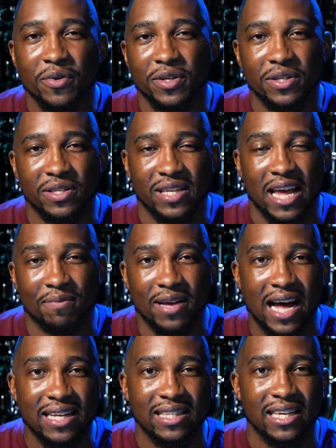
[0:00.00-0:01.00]
was the same
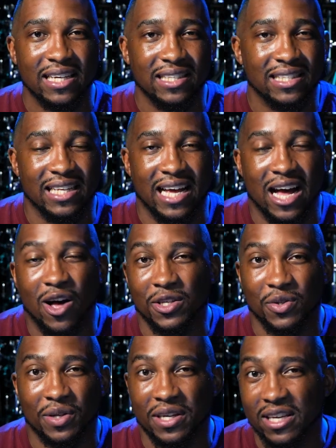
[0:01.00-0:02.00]
God that
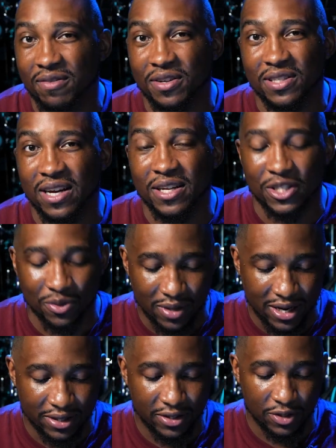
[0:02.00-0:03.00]
also can give a ton to
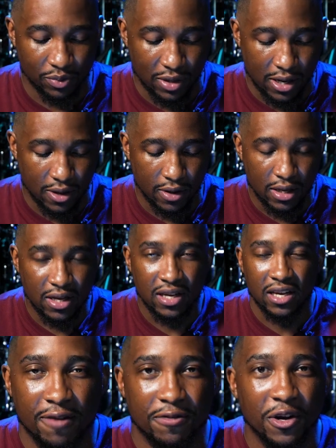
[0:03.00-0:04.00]
us as well.
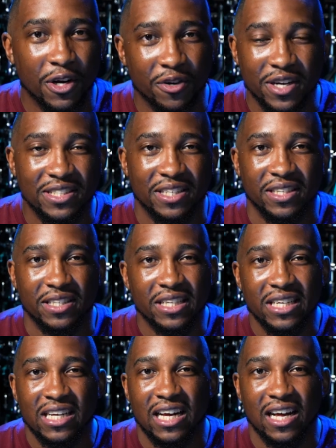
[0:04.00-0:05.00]
If you're a Christian,
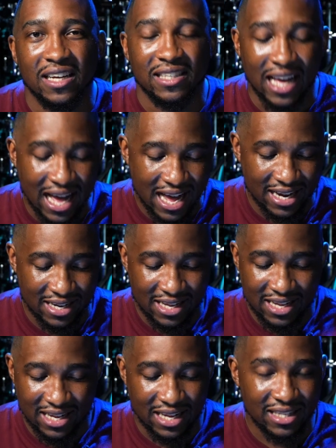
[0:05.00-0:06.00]
God
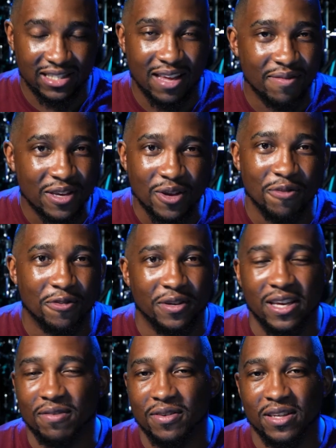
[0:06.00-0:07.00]
has given you
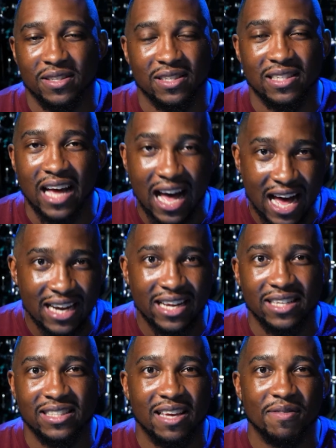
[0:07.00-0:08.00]
forgiveness. God
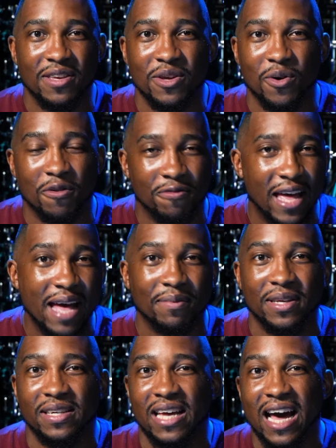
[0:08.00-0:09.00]
has given you a
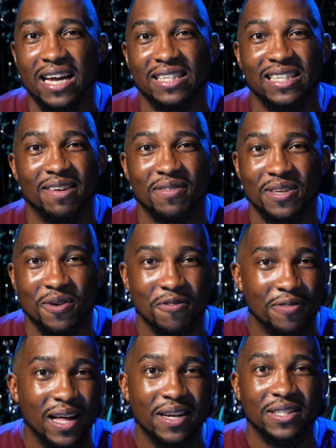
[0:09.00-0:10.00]
family. God has given you
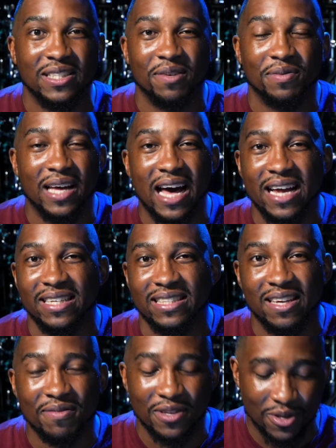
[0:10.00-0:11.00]
fellowship. God has
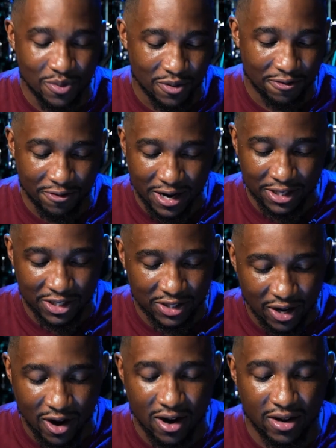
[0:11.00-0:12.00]
given you a fresh
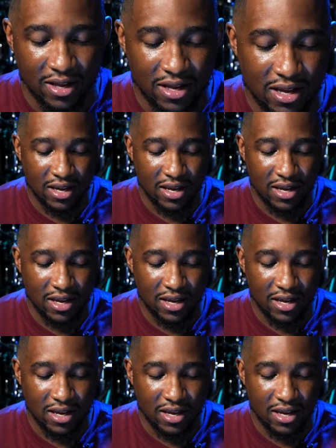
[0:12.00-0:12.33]
start.